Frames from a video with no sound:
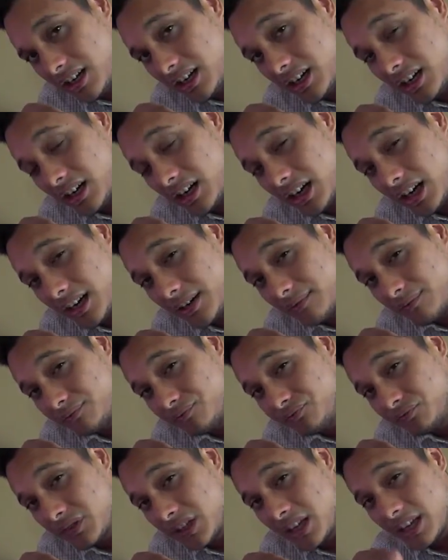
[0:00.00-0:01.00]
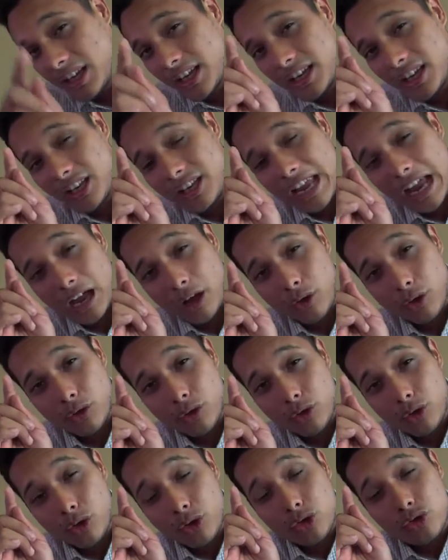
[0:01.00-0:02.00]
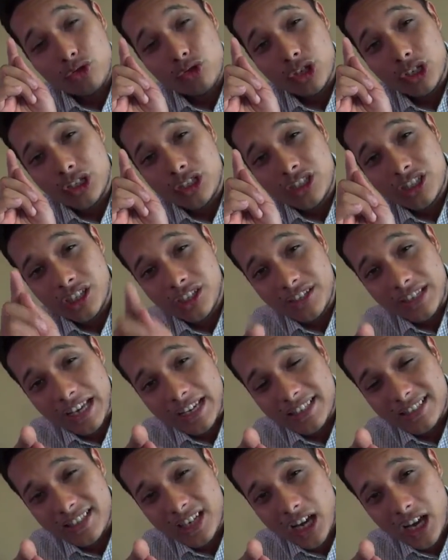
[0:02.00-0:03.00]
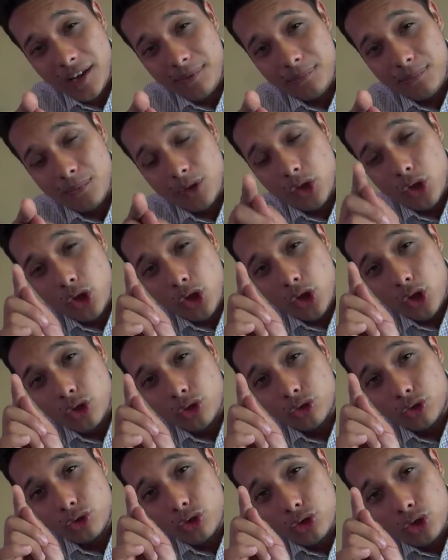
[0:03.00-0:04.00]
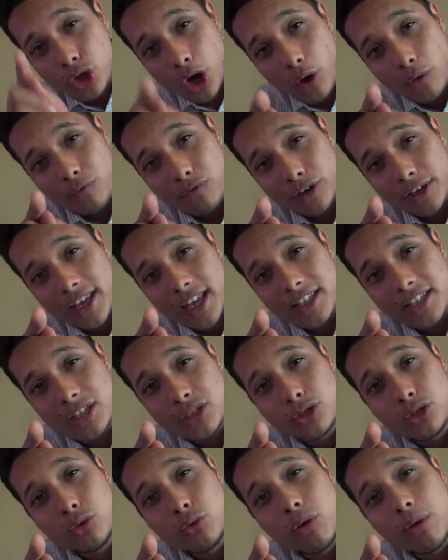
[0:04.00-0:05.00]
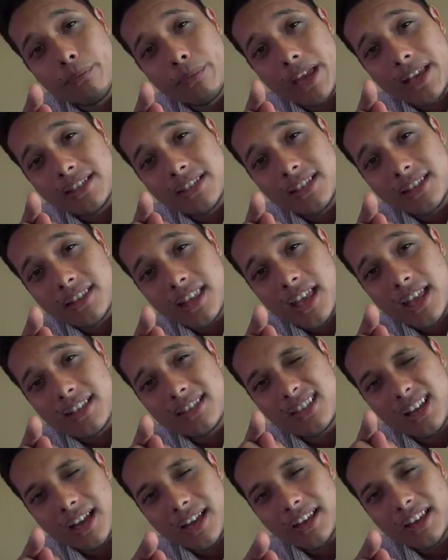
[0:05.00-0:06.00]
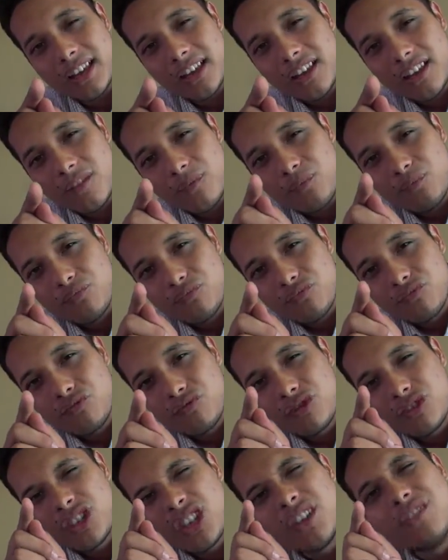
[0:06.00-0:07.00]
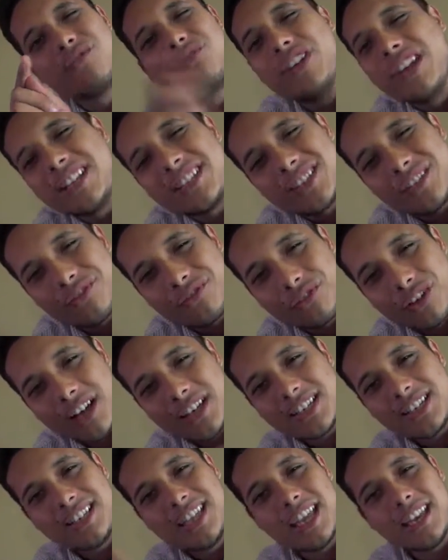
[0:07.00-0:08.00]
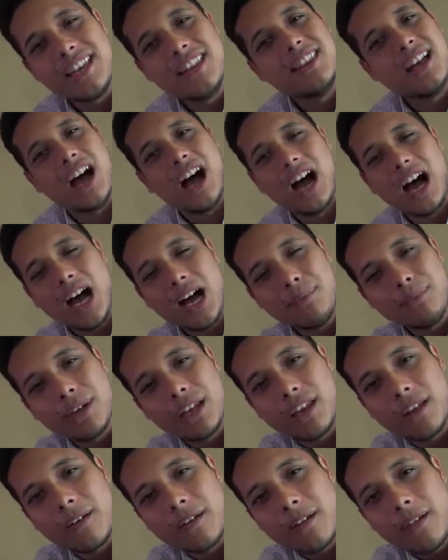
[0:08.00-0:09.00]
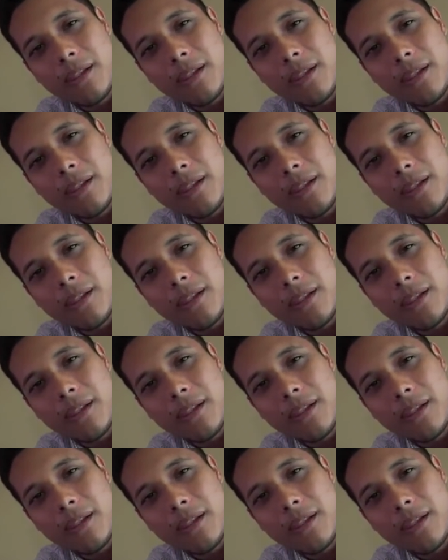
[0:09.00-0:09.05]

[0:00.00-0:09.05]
Alright? Now, until next time, don't forget to do amazing things like convince a friend to get in the hobby.